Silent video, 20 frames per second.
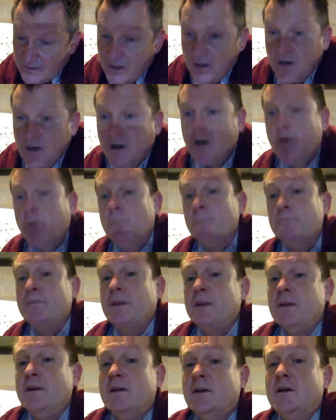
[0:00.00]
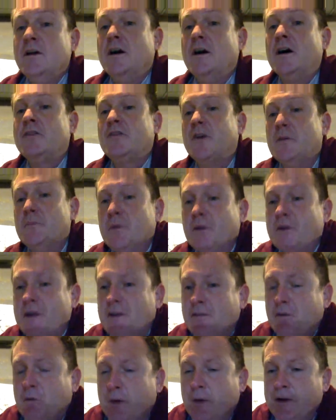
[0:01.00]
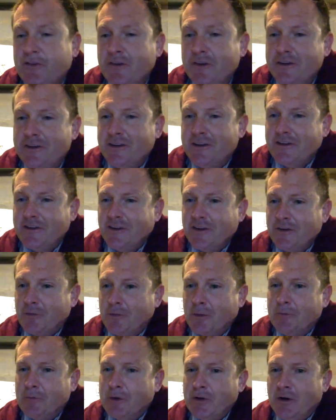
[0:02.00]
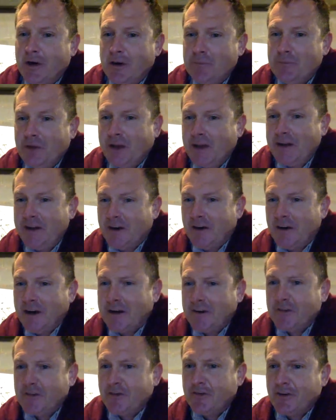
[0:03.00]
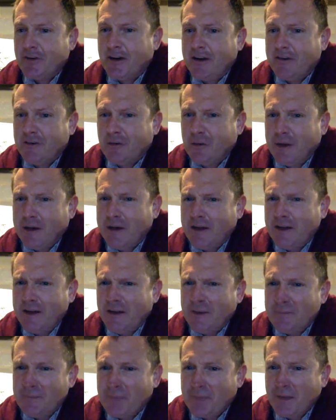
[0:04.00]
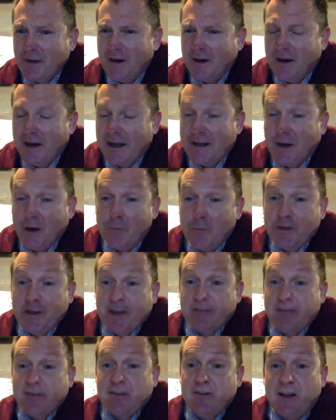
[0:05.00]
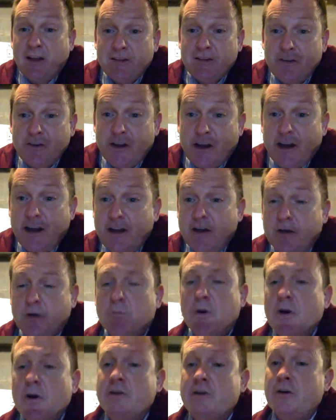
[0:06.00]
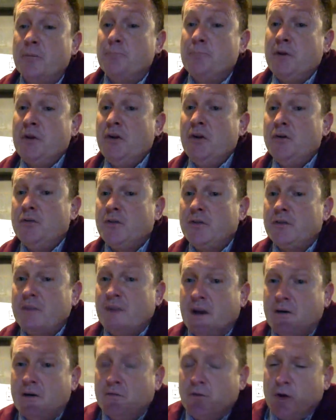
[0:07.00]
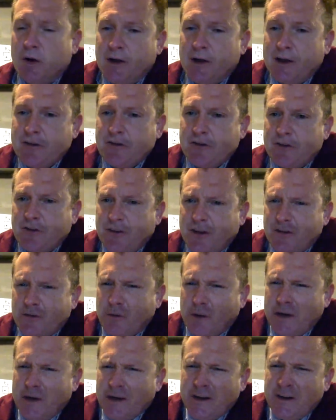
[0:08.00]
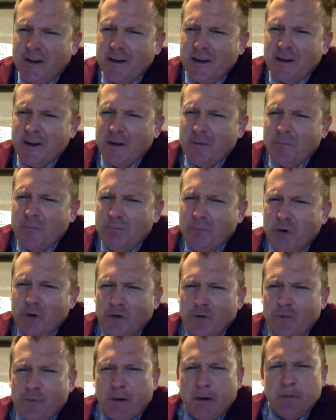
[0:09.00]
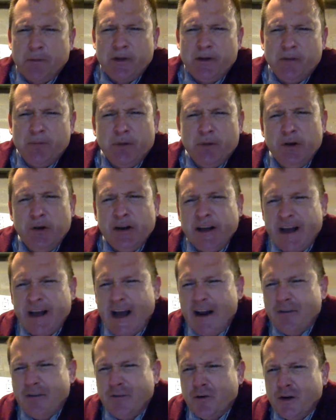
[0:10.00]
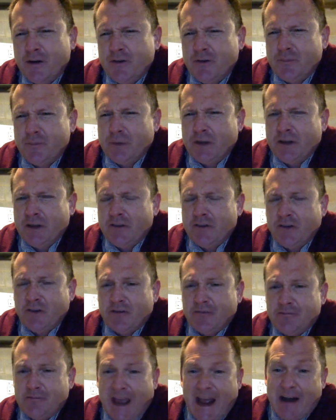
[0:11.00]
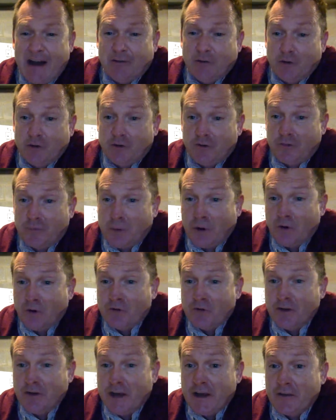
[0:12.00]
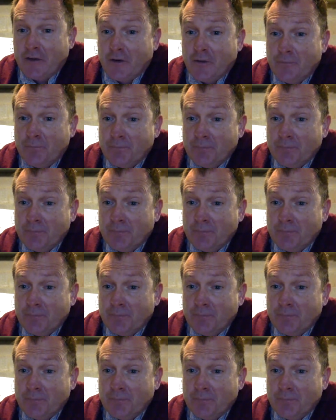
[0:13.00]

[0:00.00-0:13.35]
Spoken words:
Oh, so I'm looking at the question that says, when will you update our exercise grade? I'd hope to get to that today, or really compute the overall exercise grade. Moodle's probably computing an average, but it just averages them all together.